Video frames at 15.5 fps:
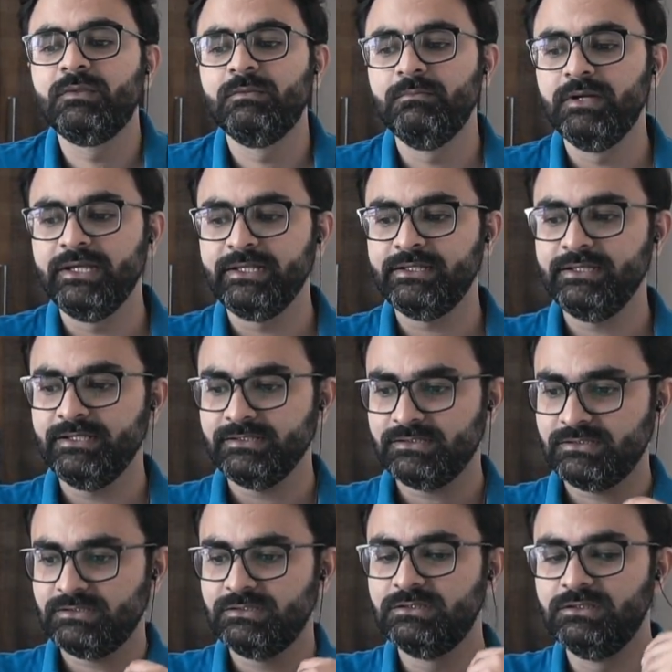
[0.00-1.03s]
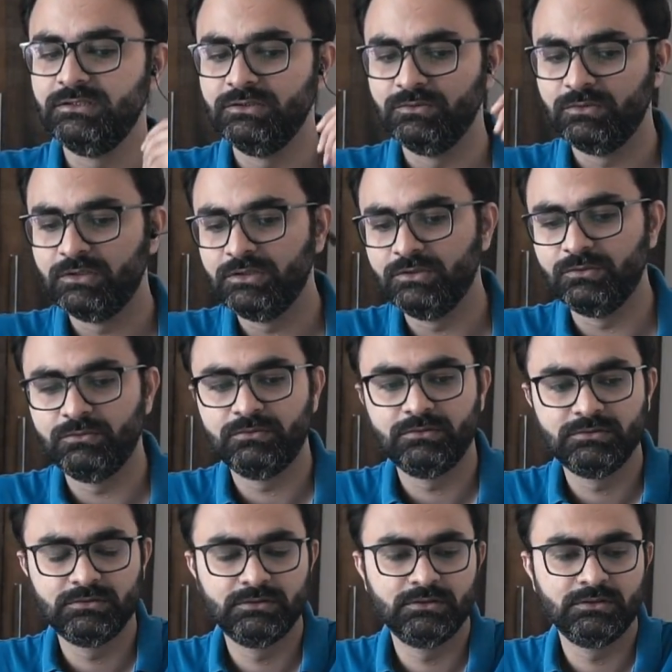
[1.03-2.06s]
Mic test. Hello, hello.
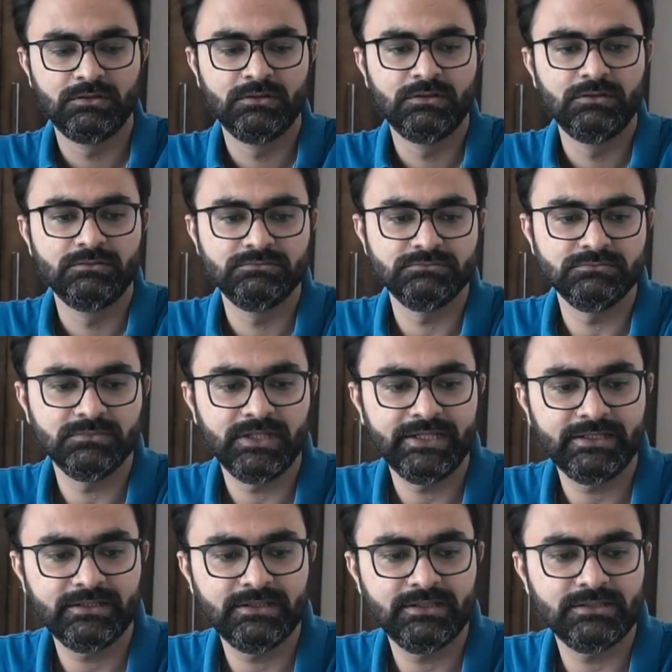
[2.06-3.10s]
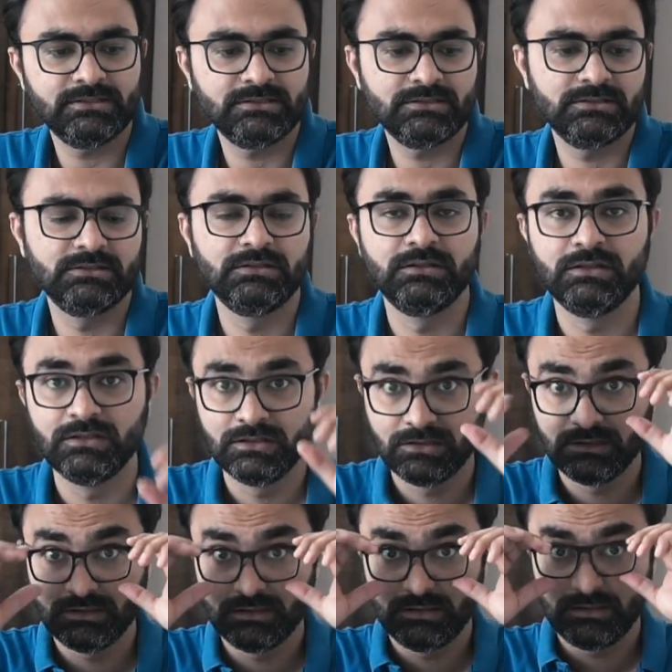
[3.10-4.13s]
Mic test.
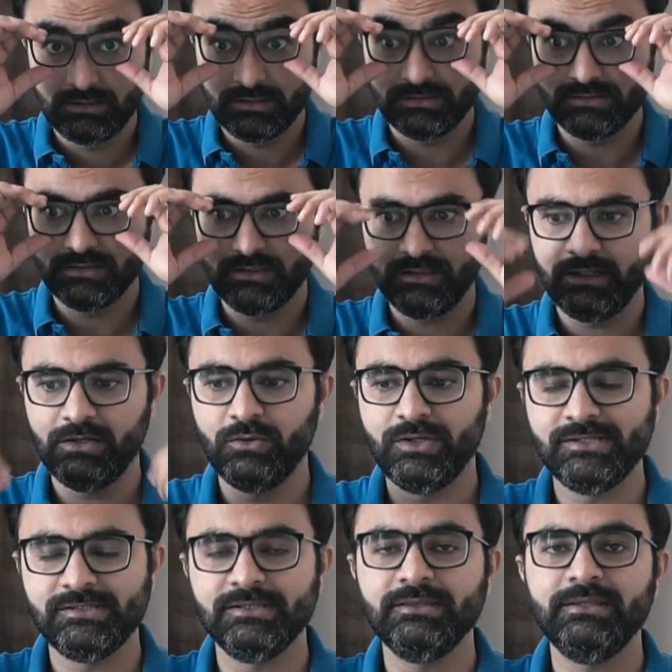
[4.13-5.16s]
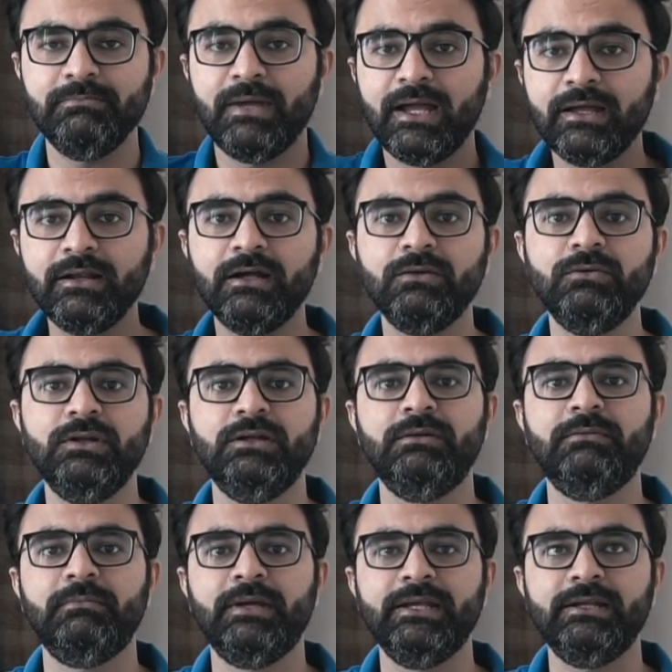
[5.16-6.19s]
Is there any noise in the background?
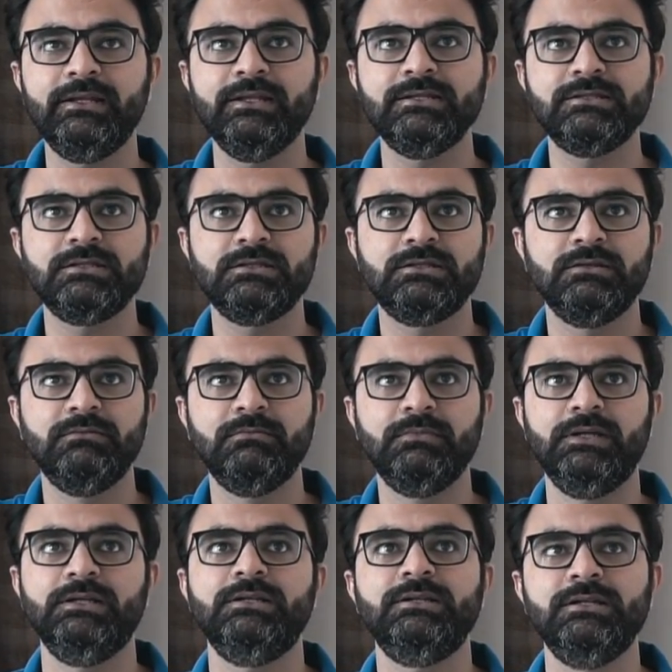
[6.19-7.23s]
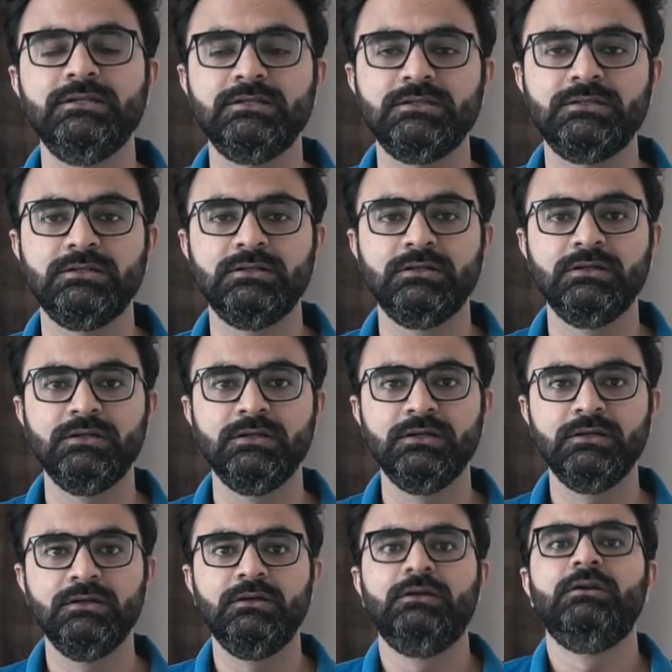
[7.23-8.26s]
Mic test. Mic test.
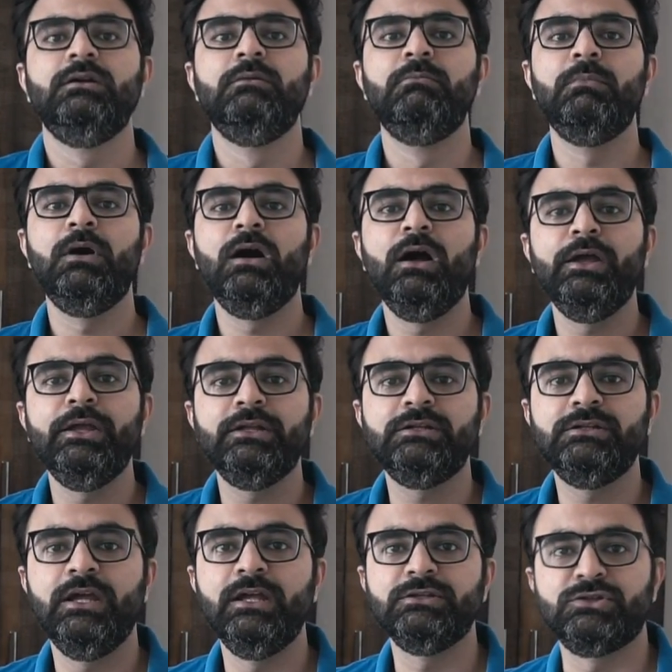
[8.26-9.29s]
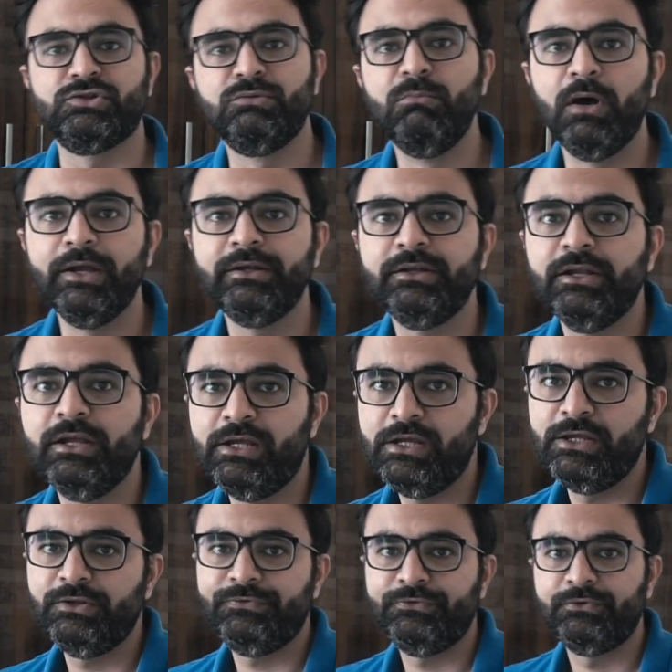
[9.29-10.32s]
Mic test. Mic
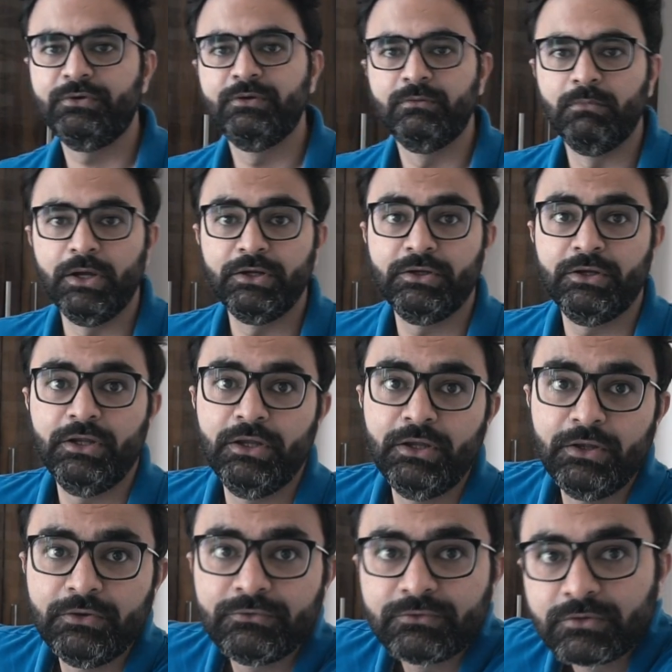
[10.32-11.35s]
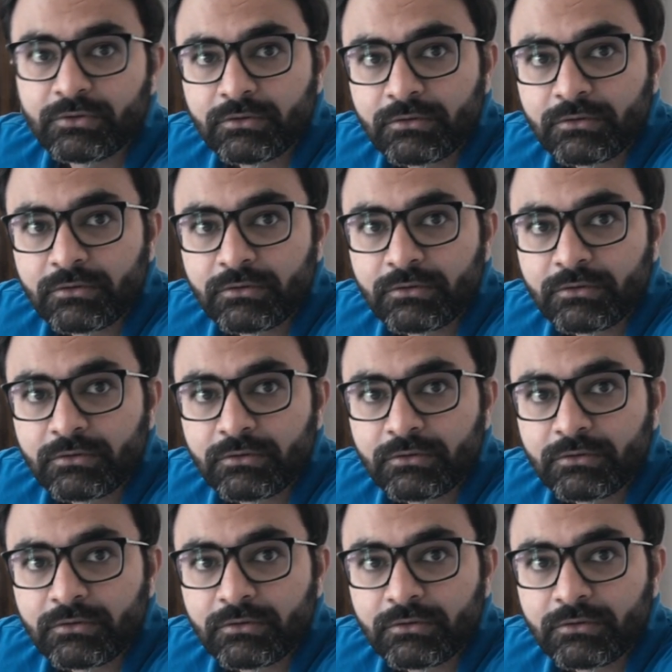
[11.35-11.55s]
test. Mic test.